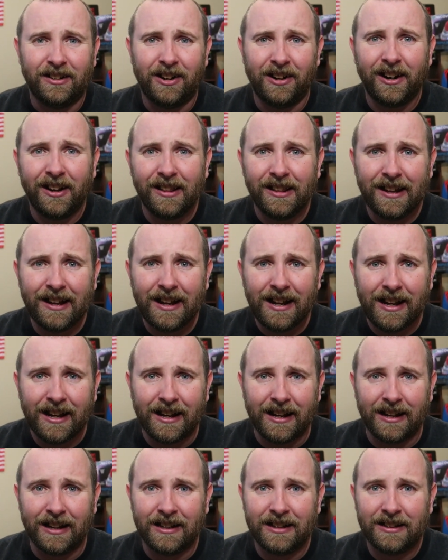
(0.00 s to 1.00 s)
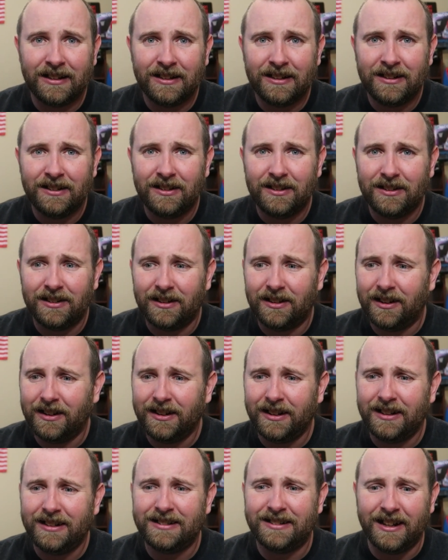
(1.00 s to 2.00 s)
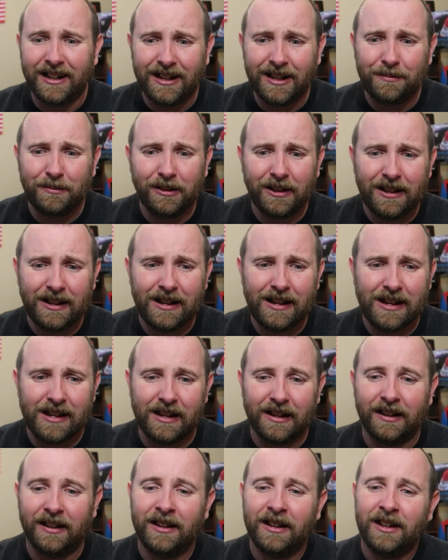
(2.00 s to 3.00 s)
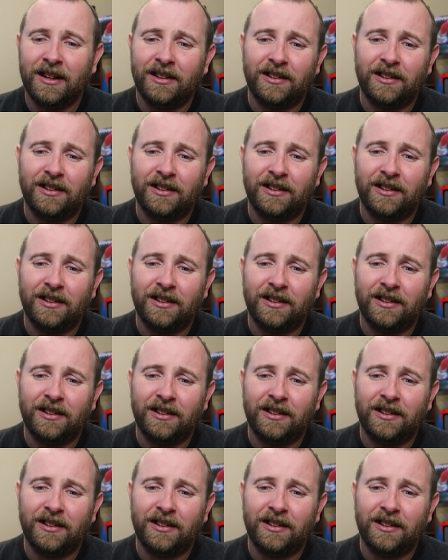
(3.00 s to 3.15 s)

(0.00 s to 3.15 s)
on a lie, on a damn lie.